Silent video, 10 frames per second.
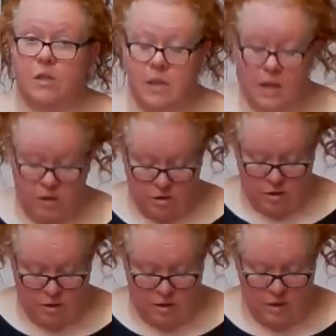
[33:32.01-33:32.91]

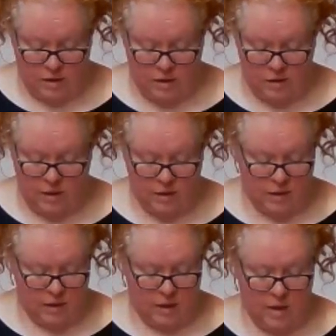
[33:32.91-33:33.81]
contention is that
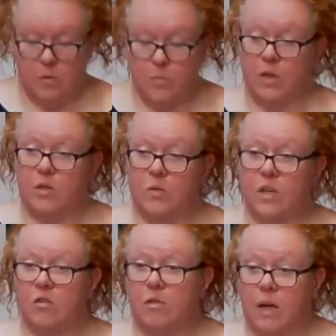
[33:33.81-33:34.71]
dignity comes because
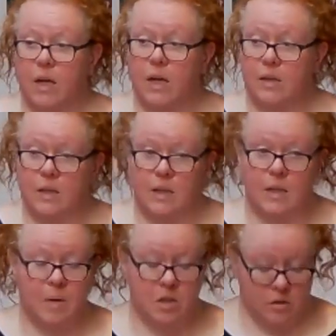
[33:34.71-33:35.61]
we are created in
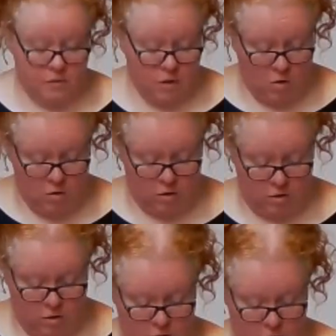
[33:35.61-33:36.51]
the image of God.